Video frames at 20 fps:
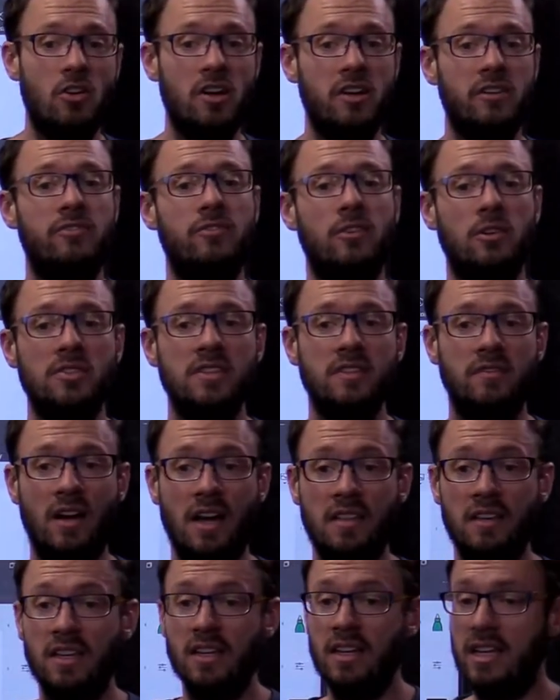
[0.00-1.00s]
going to
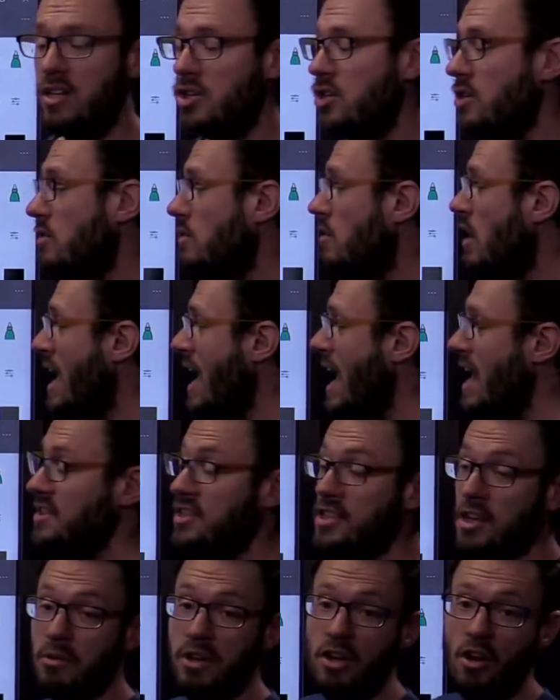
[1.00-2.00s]
falsify the conditional, and
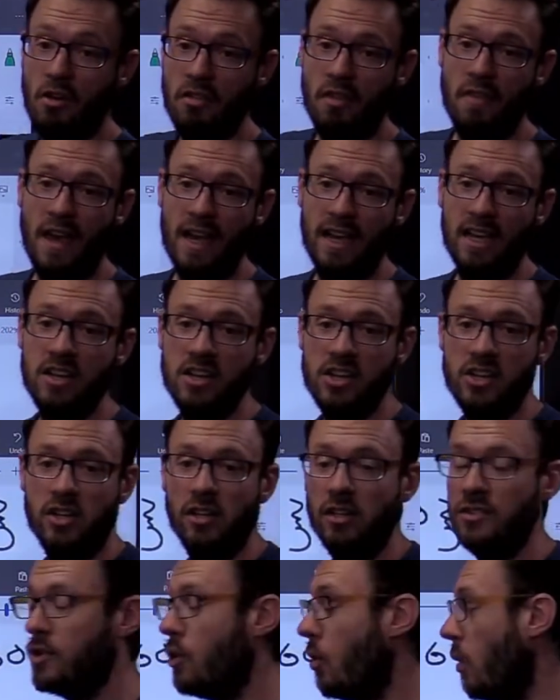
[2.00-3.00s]
so we know that that
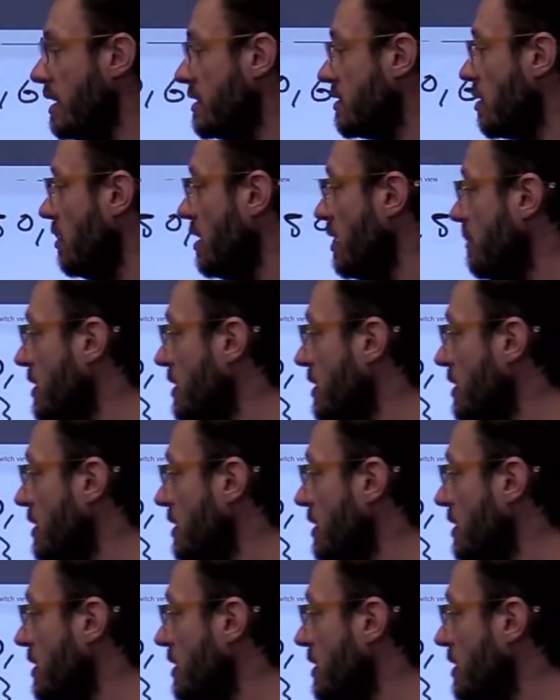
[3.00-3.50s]
conditional is always going